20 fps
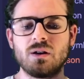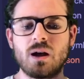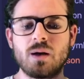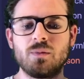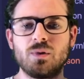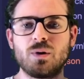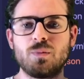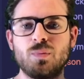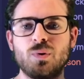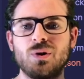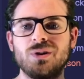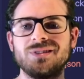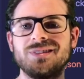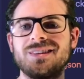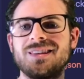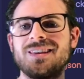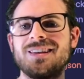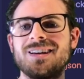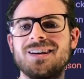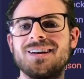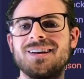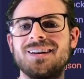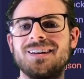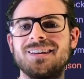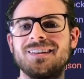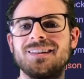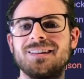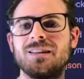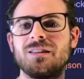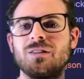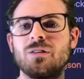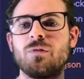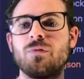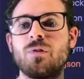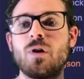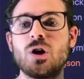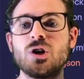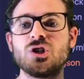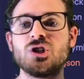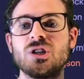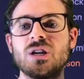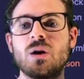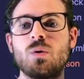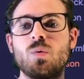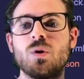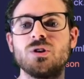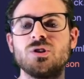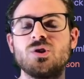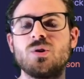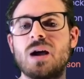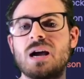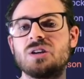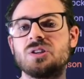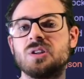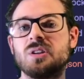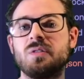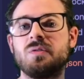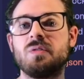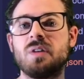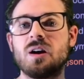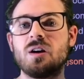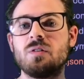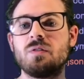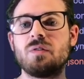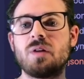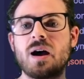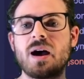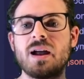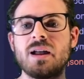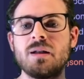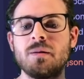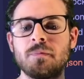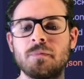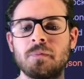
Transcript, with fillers: I'm going to put the function I want to actually verify.